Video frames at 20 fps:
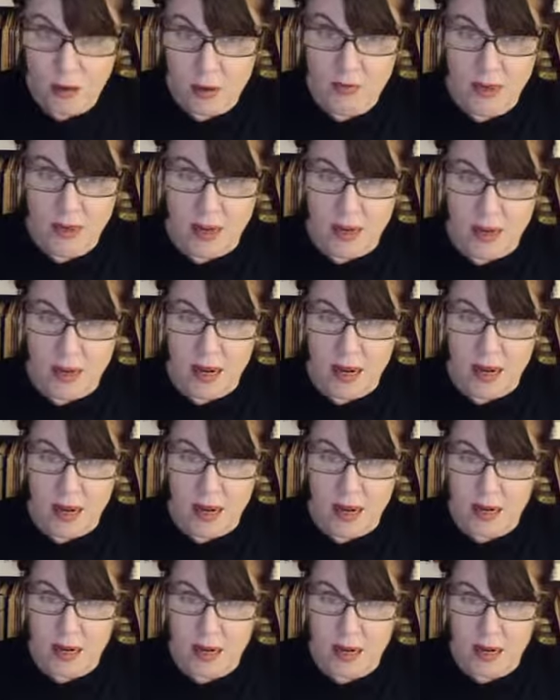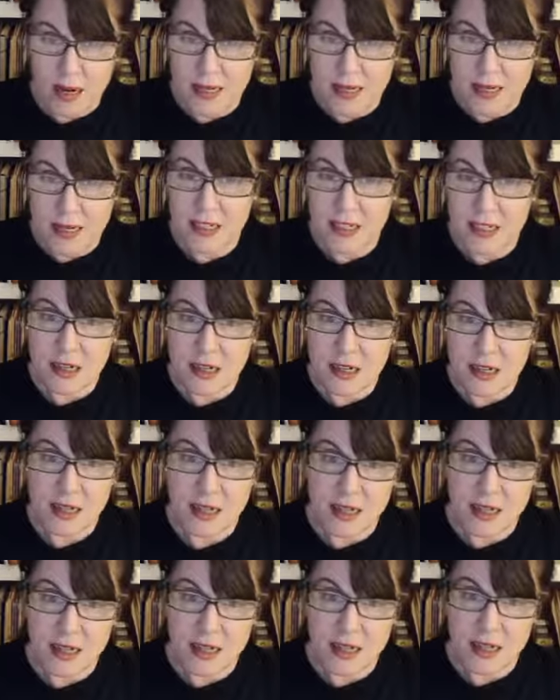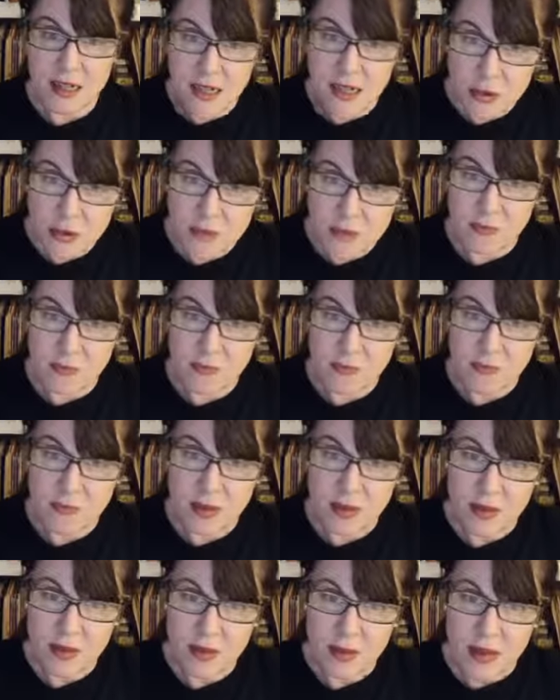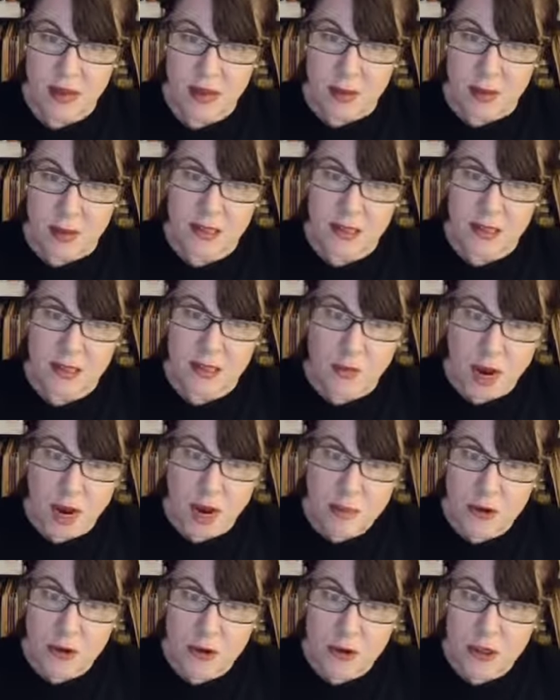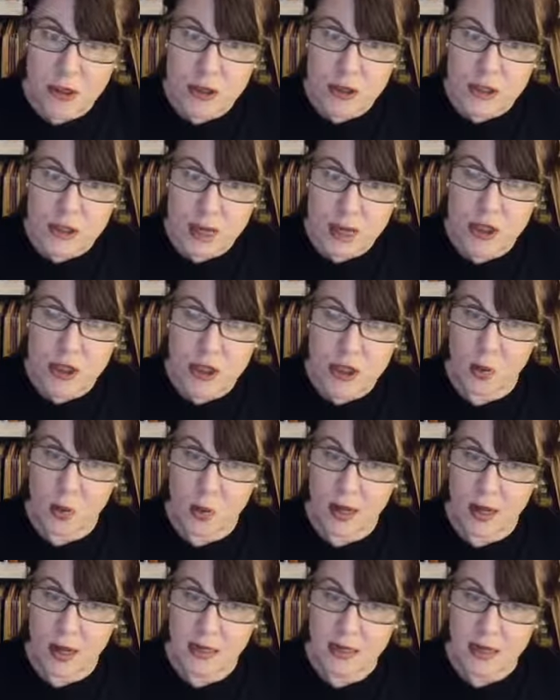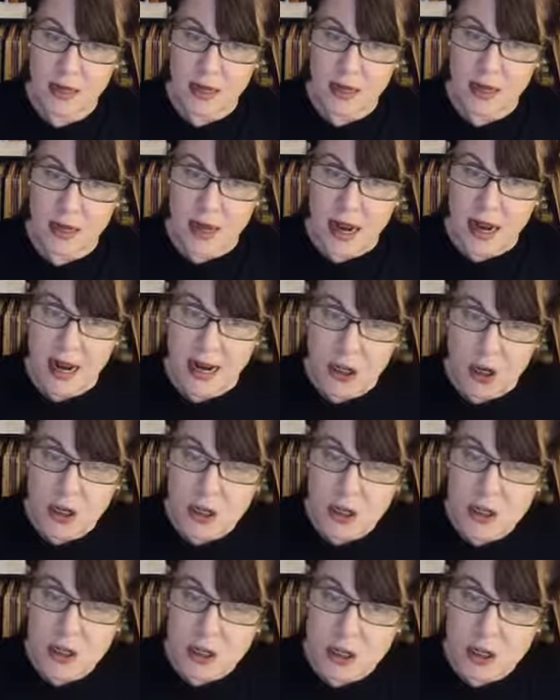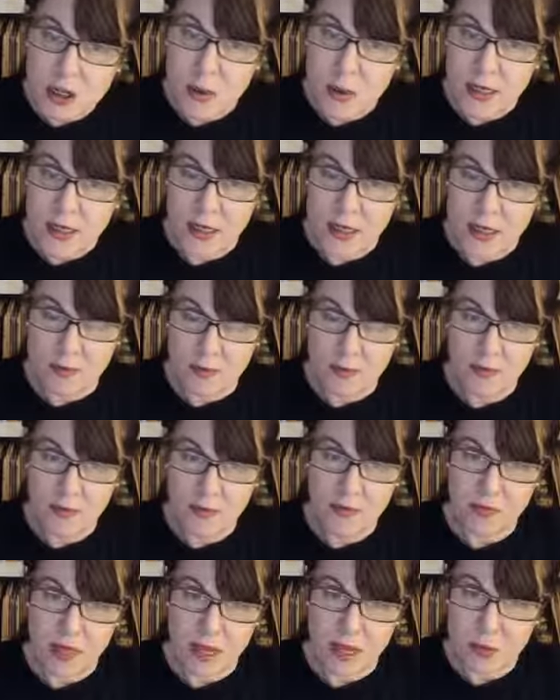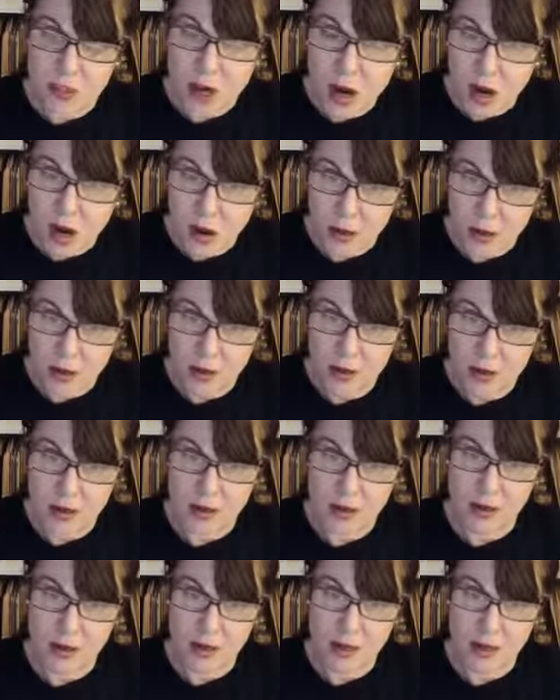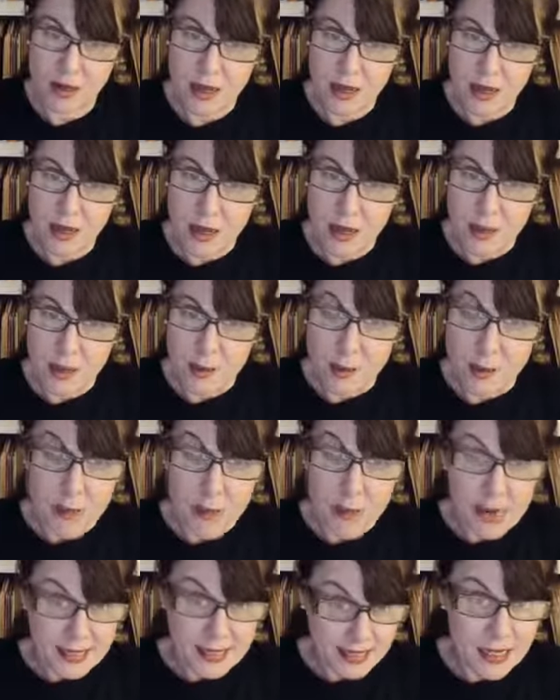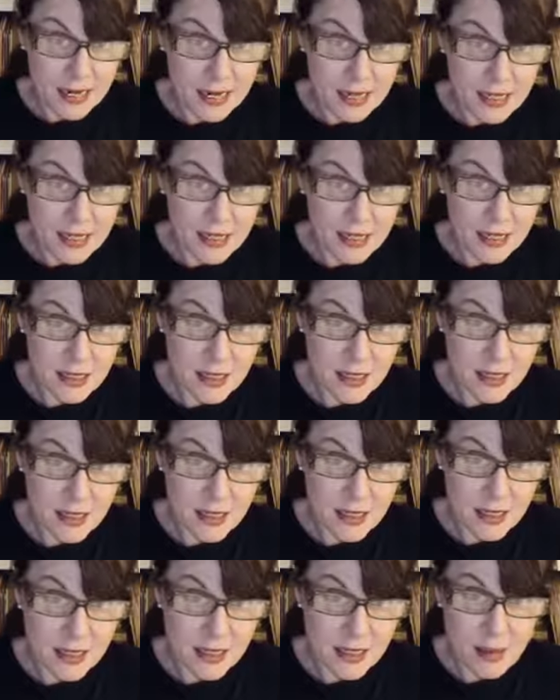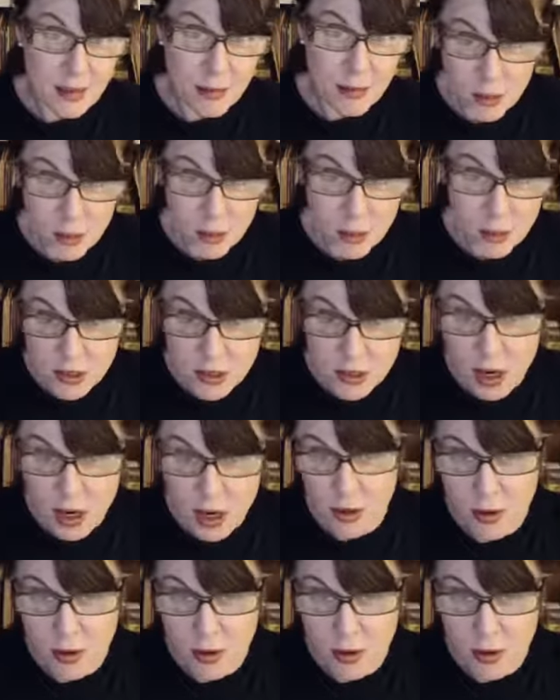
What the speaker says: And I said to my husband, I said, interesting, because my perception was I couldn't do it. It was hard. I did it, but it was hard.